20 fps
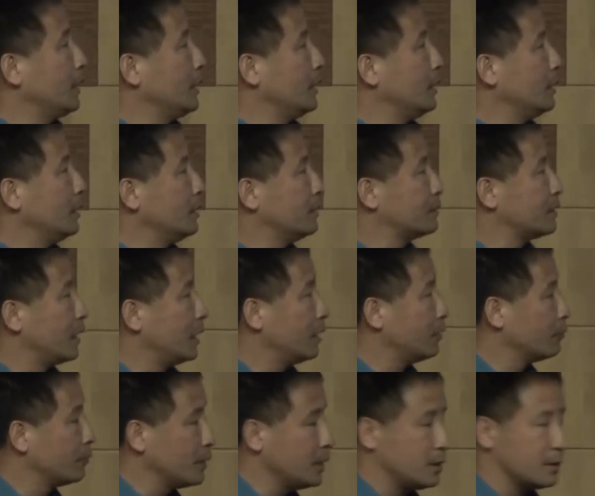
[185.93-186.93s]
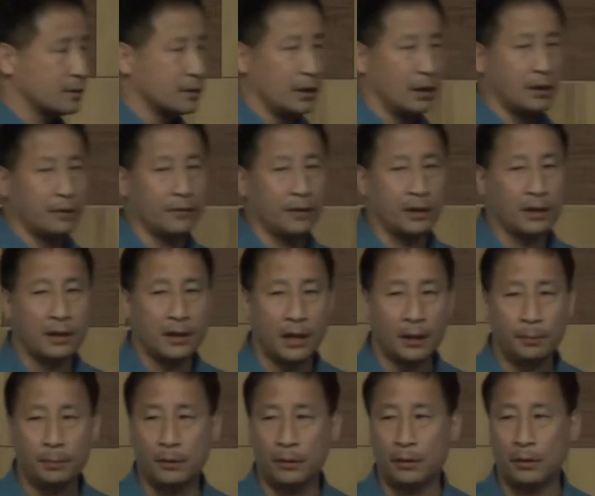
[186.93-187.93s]
It is a redesign of the
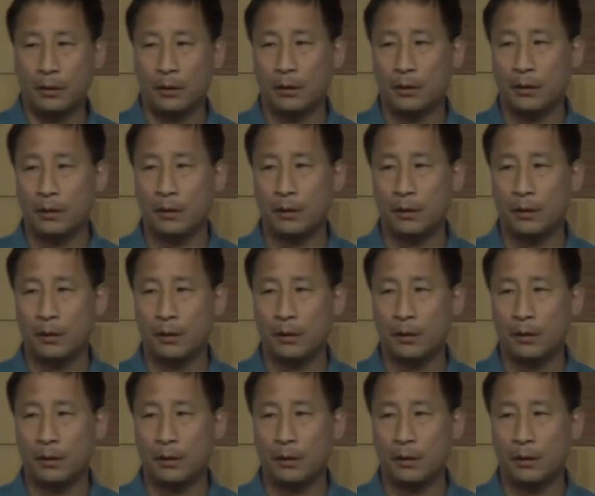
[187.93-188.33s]
Kepler